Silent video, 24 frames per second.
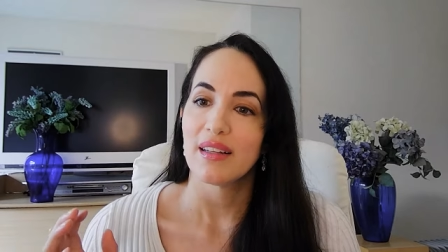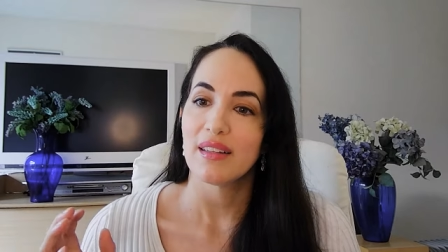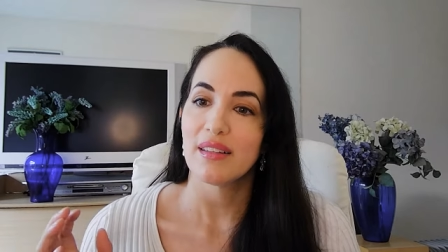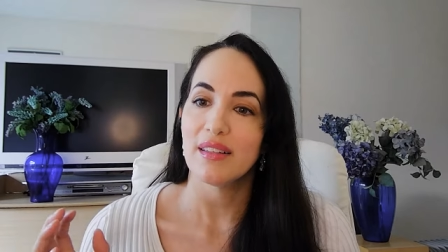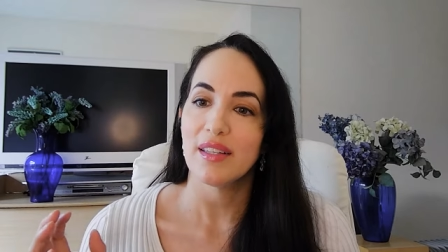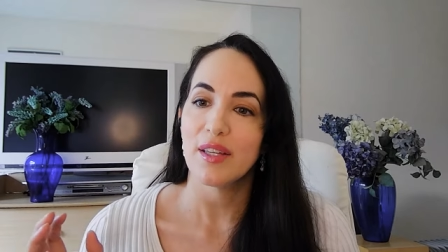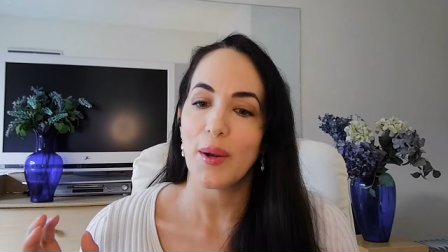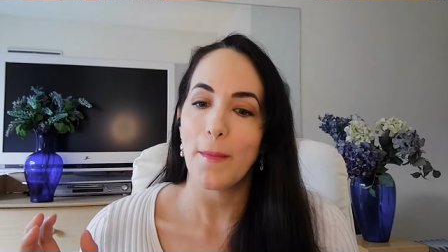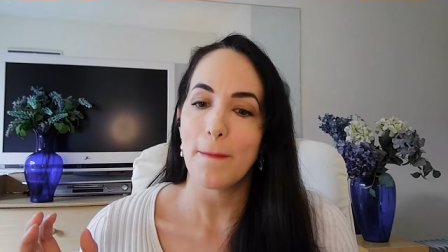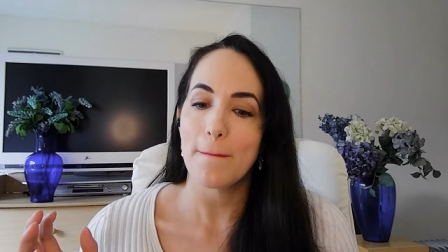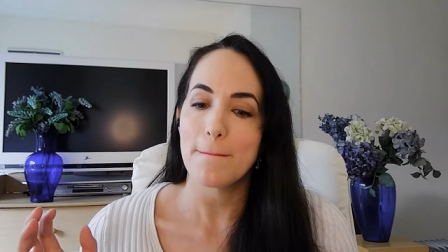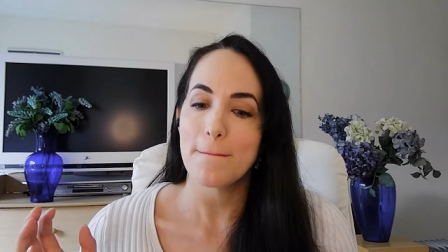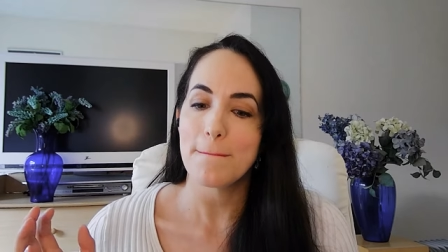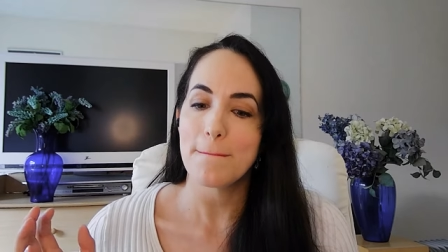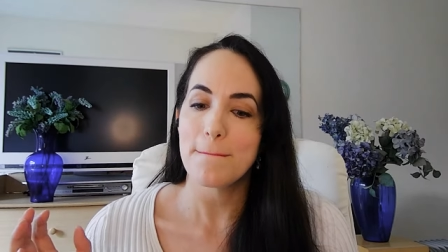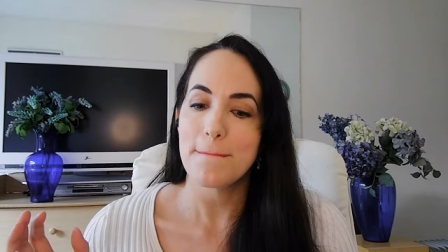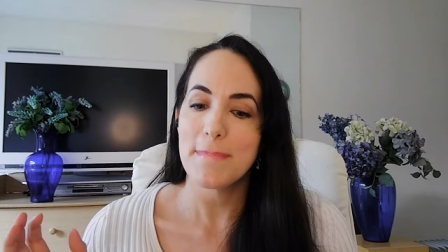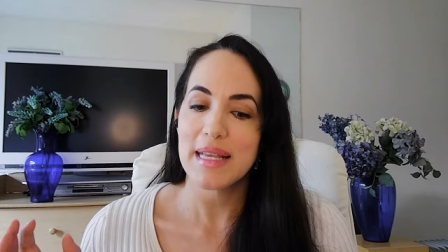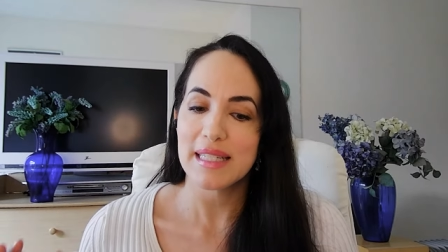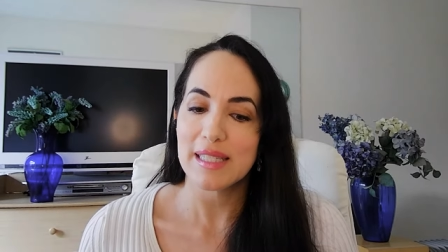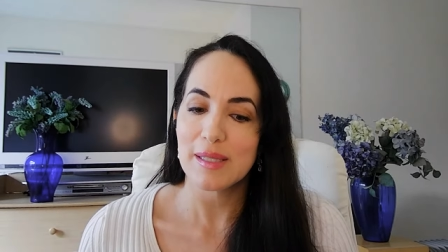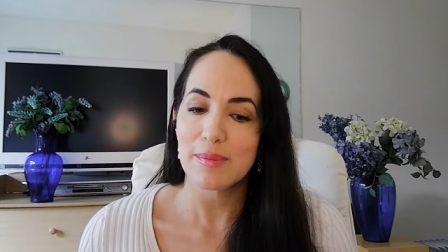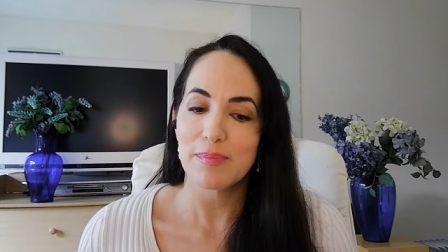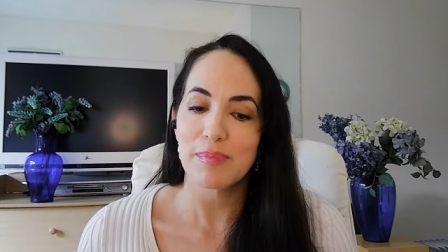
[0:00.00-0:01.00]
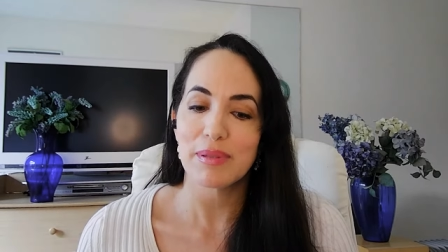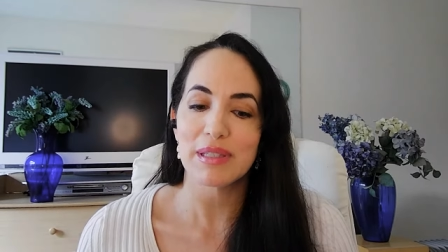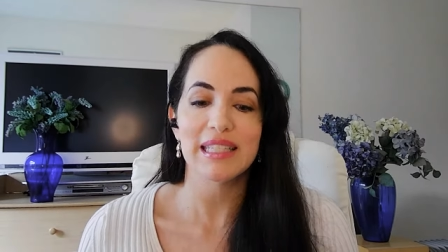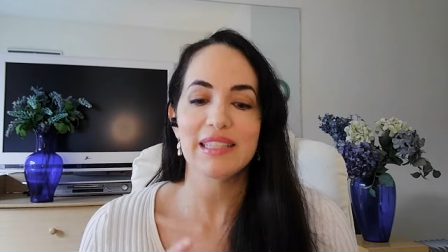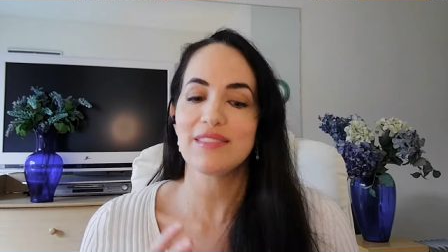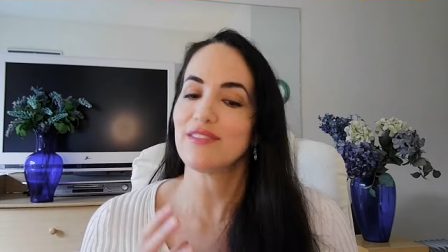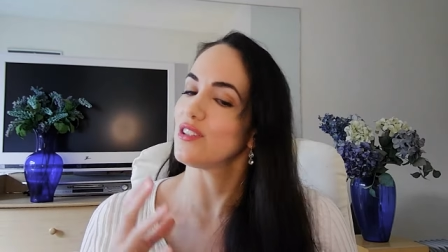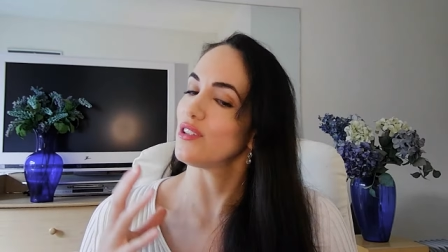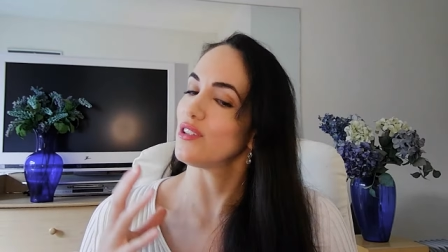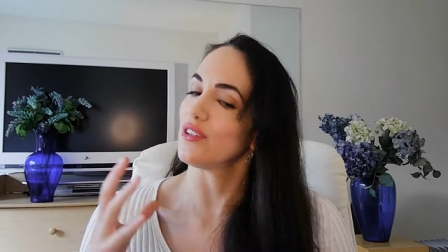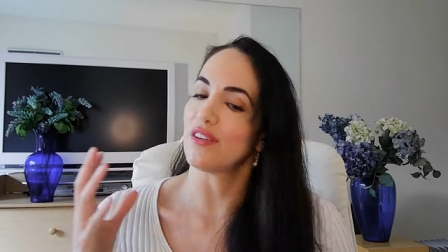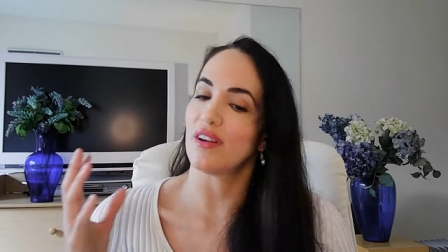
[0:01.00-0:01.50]
you know,
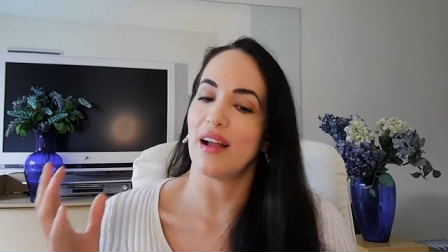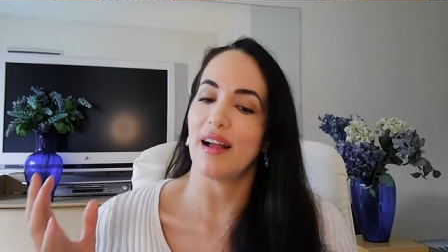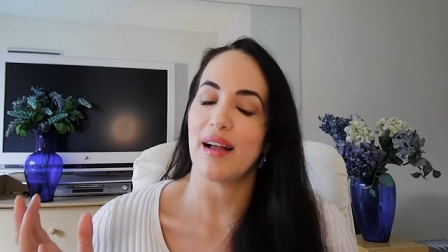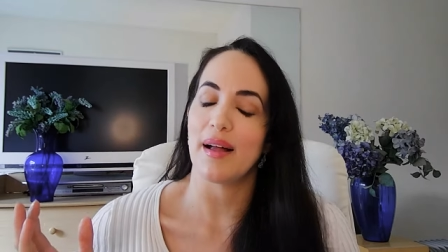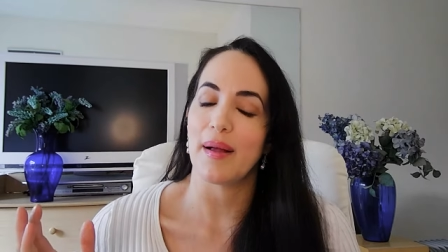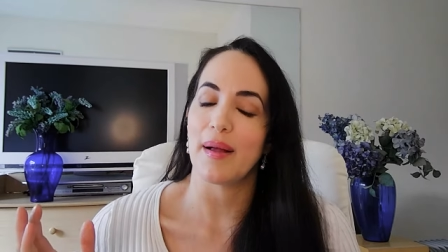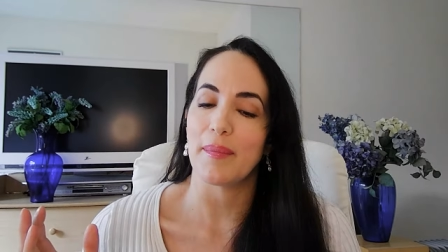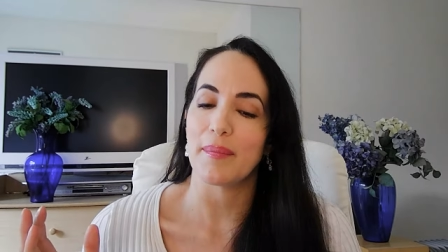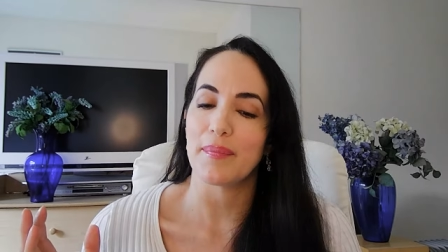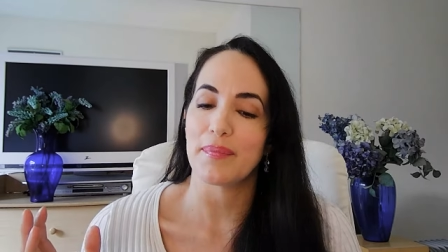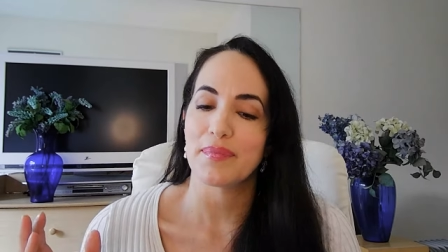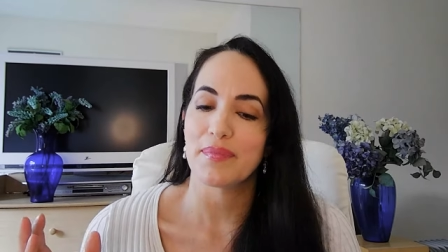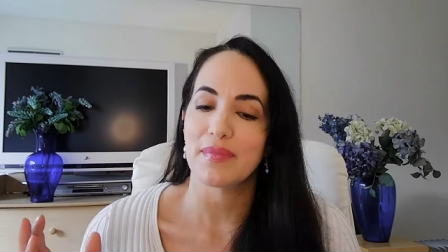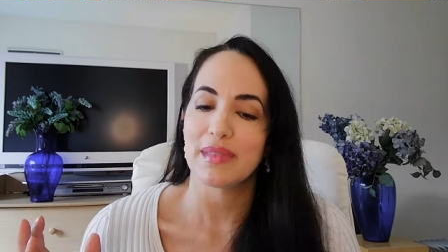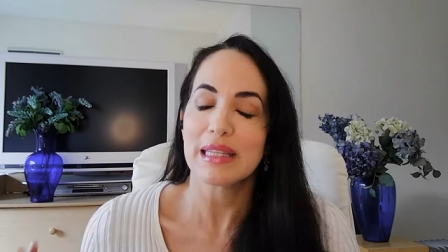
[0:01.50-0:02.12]
misbeliefs or um,